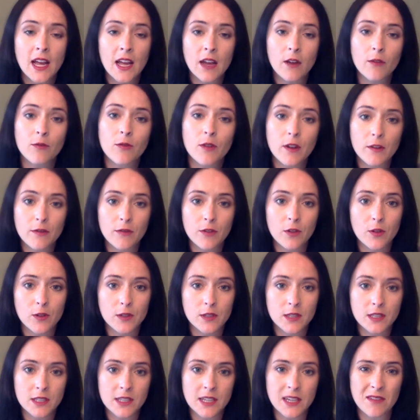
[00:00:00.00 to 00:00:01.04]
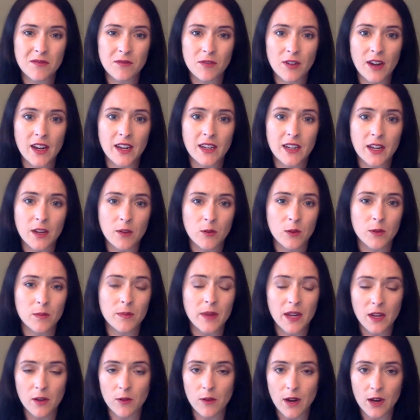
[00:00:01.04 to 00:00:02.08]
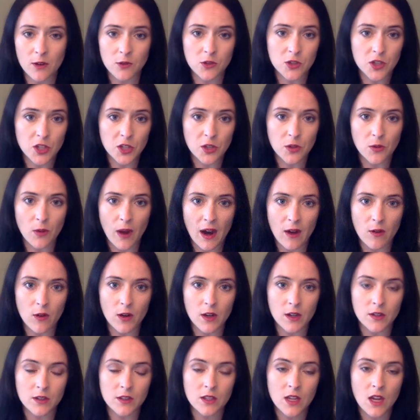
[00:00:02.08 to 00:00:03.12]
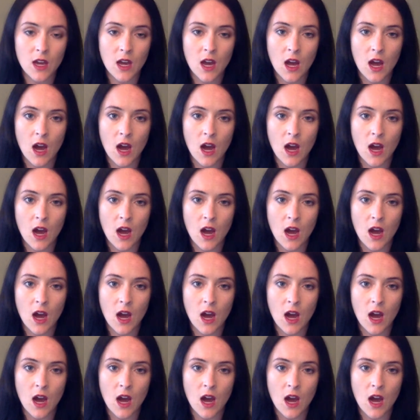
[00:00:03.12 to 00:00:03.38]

If we flew into San Fran, it would be around 2 hours.